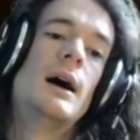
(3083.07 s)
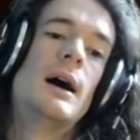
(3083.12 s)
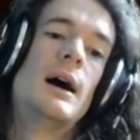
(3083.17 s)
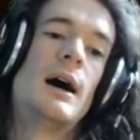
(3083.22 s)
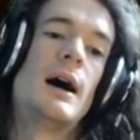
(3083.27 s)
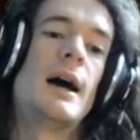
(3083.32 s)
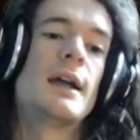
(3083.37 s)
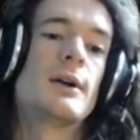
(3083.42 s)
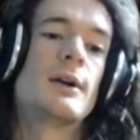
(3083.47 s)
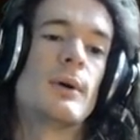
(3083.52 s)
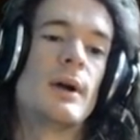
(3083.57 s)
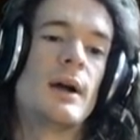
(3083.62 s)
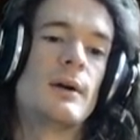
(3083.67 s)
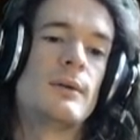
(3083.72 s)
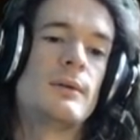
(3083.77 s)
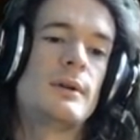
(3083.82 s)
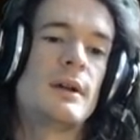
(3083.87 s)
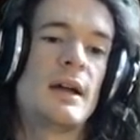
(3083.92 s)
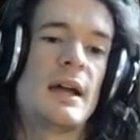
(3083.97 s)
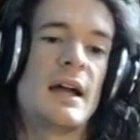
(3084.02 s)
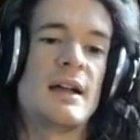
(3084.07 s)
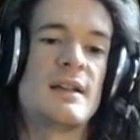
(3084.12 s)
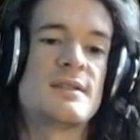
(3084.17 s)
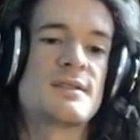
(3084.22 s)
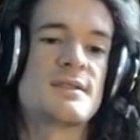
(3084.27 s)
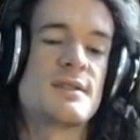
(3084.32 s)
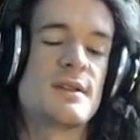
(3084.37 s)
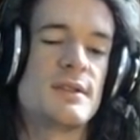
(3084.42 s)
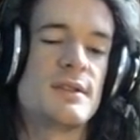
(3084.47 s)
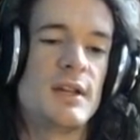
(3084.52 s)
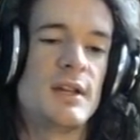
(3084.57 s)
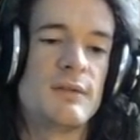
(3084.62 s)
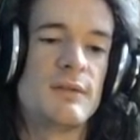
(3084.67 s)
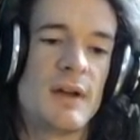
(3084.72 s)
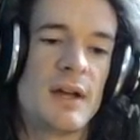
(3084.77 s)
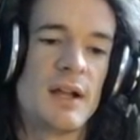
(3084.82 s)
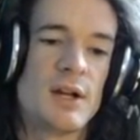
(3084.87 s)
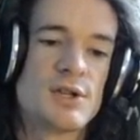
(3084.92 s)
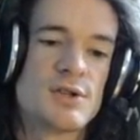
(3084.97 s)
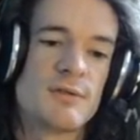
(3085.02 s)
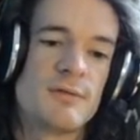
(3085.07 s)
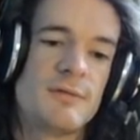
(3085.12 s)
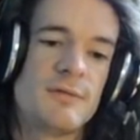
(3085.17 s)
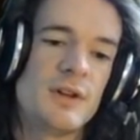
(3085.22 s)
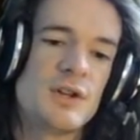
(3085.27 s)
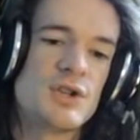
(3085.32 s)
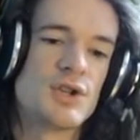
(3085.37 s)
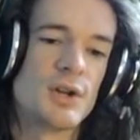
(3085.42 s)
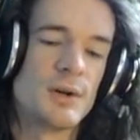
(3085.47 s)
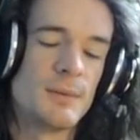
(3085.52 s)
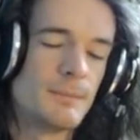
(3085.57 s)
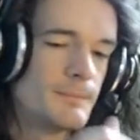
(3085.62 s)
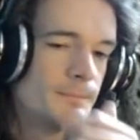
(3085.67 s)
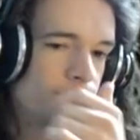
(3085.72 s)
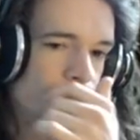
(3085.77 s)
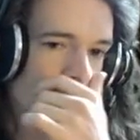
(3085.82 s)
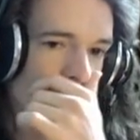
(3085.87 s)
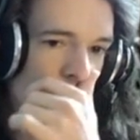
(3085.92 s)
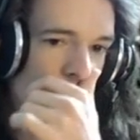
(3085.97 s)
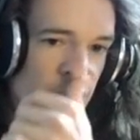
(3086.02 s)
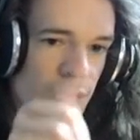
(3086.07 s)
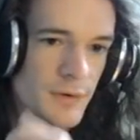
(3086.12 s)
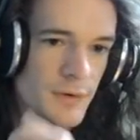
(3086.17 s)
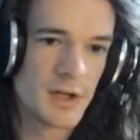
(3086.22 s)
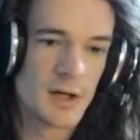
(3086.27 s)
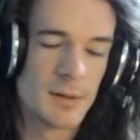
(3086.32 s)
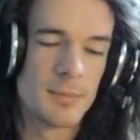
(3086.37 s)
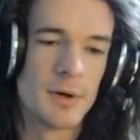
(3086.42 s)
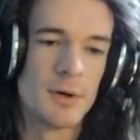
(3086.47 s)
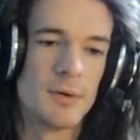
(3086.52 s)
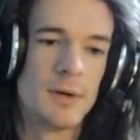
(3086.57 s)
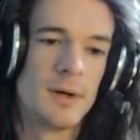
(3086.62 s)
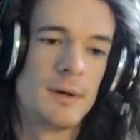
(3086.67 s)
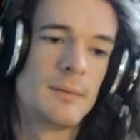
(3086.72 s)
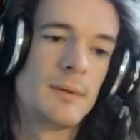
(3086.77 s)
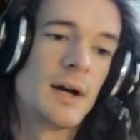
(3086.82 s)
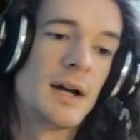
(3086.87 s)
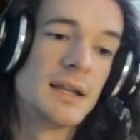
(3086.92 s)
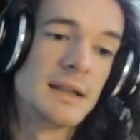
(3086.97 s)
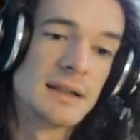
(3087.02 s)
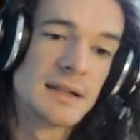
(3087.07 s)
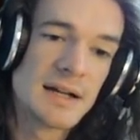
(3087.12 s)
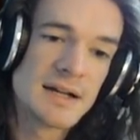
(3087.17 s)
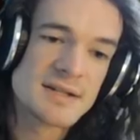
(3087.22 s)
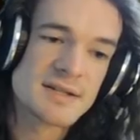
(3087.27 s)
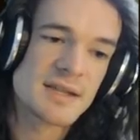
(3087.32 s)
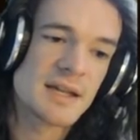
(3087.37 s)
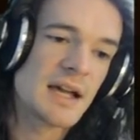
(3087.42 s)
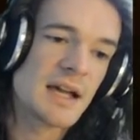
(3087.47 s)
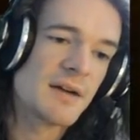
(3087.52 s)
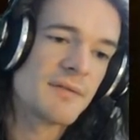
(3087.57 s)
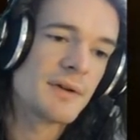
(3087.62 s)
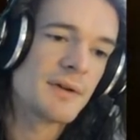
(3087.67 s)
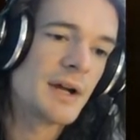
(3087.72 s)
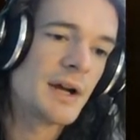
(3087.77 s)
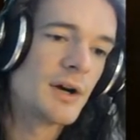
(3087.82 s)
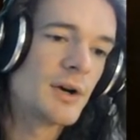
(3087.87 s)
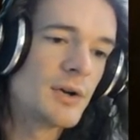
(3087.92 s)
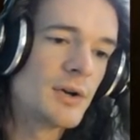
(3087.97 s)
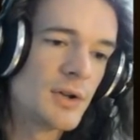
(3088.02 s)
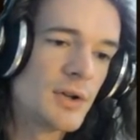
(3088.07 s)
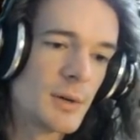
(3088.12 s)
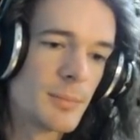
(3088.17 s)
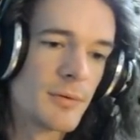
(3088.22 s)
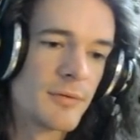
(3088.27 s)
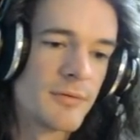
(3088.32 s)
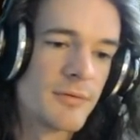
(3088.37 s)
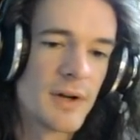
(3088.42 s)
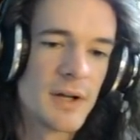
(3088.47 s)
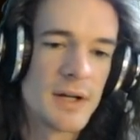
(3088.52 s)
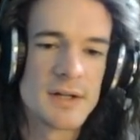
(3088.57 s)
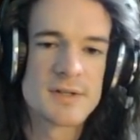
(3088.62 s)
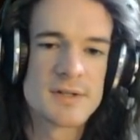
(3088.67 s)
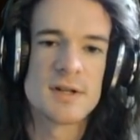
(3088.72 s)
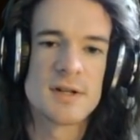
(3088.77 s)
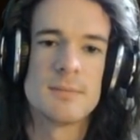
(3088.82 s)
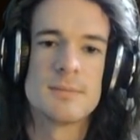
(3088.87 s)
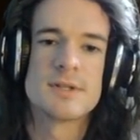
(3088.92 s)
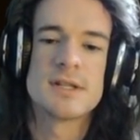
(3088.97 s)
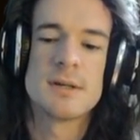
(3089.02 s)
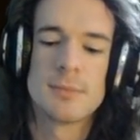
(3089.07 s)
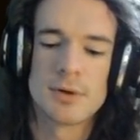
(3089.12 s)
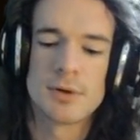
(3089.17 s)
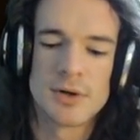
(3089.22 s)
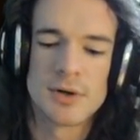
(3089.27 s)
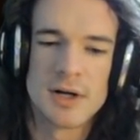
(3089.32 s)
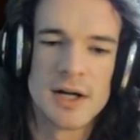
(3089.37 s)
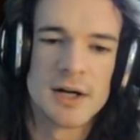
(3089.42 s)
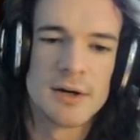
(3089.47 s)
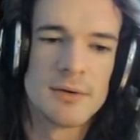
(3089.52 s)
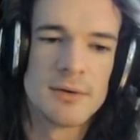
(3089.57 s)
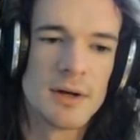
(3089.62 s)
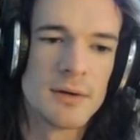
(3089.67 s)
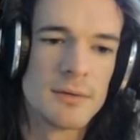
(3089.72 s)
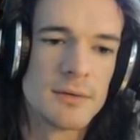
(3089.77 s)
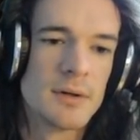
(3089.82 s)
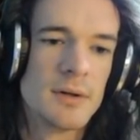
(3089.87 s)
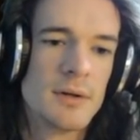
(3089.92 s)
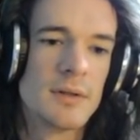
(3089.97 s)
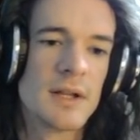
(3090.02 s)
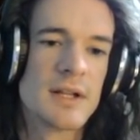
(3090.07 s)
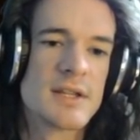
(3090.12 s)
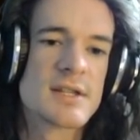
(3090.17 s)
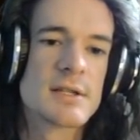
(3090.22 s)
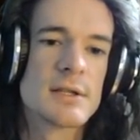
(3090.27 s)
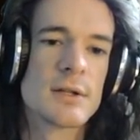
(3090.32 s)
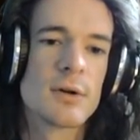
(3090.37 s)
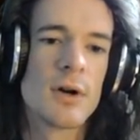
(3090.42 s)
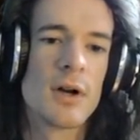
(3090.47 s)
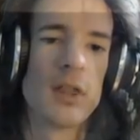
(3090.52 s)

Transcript: High ground has the advantage of vision over the opponent, unless they have an air unit providing some similar high ground. Let's look